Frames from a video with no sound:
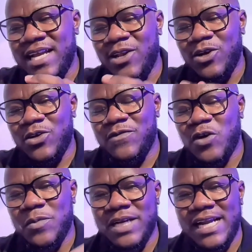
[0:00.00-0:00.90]
a lot of
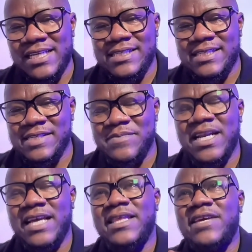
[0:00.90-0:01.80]
commonalities,
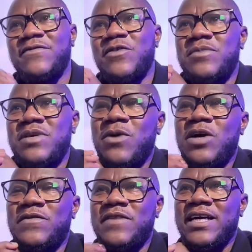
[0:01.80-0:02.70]
but I think for me,
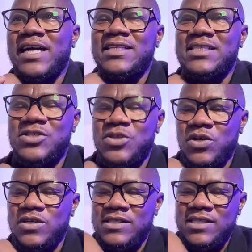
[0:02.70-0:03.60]
one of the culture
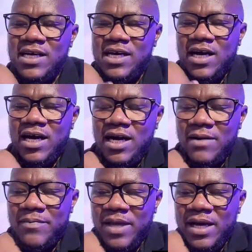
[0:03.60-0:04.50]
shocks
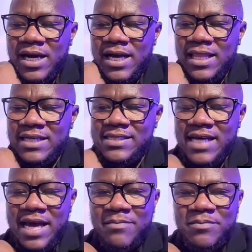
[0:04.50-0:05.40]
at that
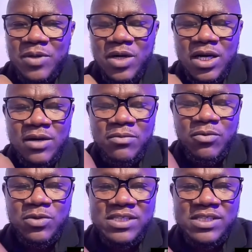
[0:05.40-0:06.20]
time was